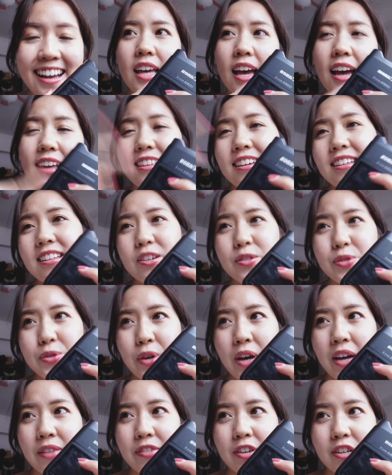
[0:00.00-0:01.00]
I think they also
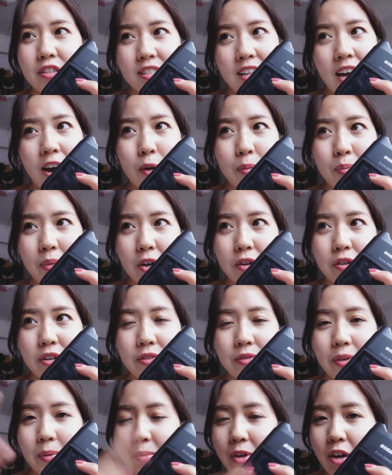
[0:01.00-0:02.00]
have it on Taobao
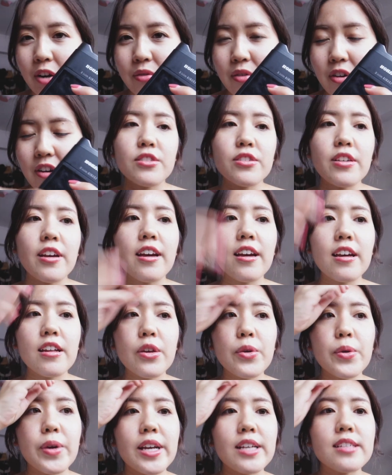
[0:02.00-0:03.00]
if I'm not wrong. So
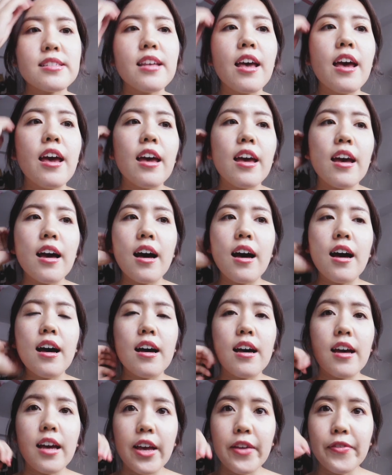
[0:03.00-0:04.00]
anyways,
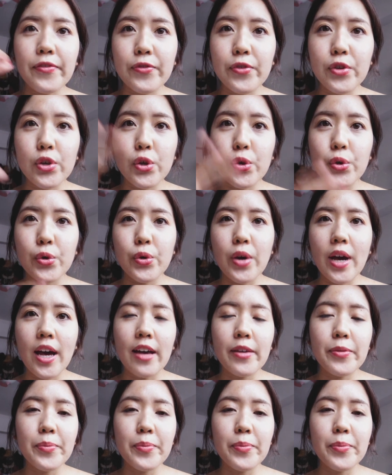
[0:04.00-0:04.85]
uh, if you have